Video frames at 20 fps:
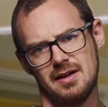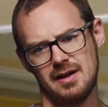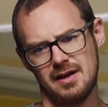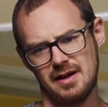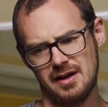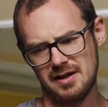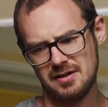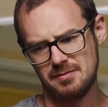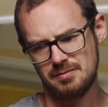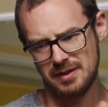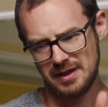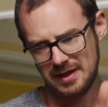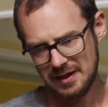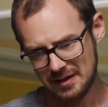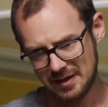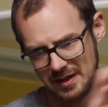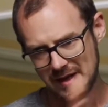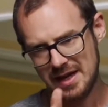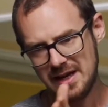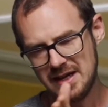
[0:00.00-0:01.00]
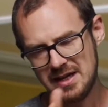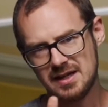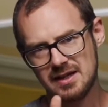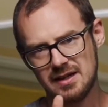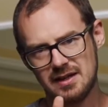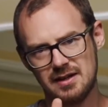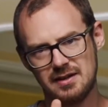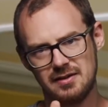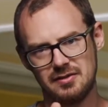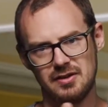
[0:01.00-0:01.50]
I'd be
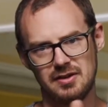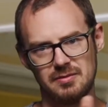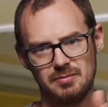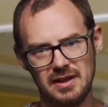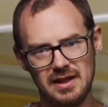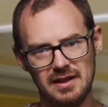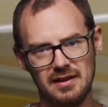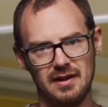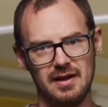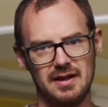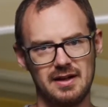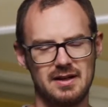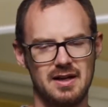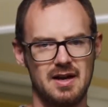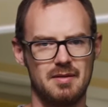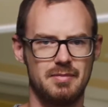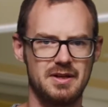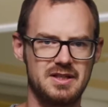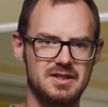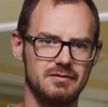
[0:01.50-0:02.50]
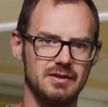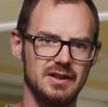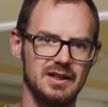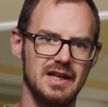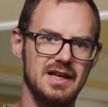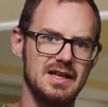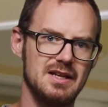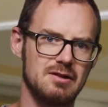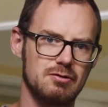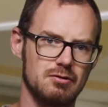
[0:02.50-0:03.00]
here, there'd be like a bit of a
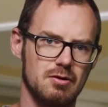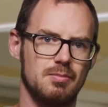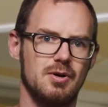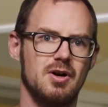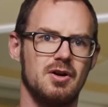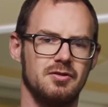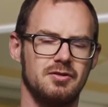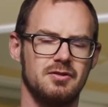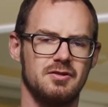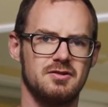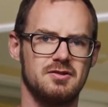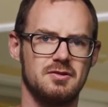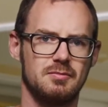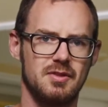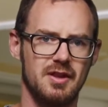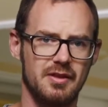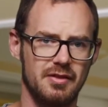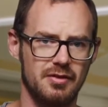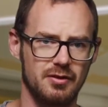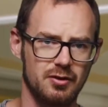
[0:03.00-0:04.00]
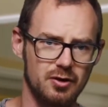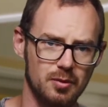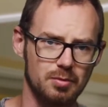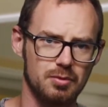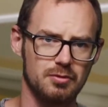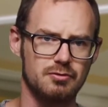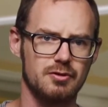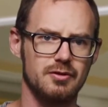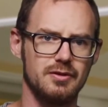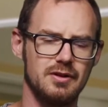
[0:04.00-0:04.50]
lake or a pond or something, and the
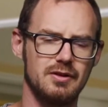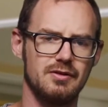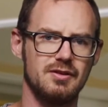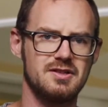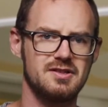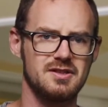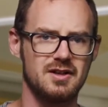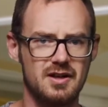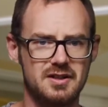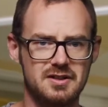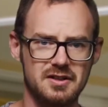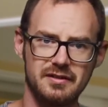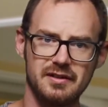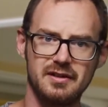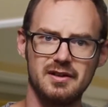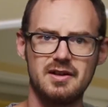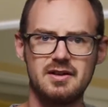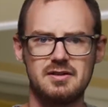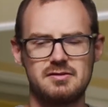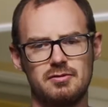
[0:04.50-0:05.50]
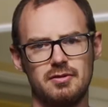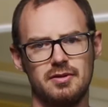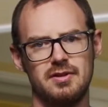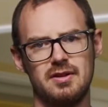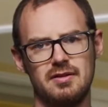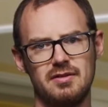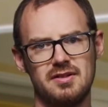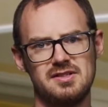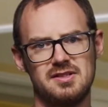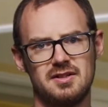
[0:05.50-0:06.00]
couple were on the other side and the lights were on
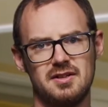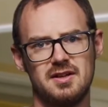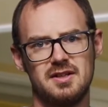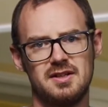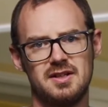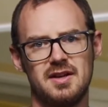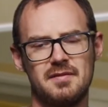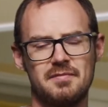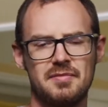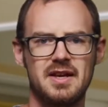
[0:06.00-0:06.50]
the other side,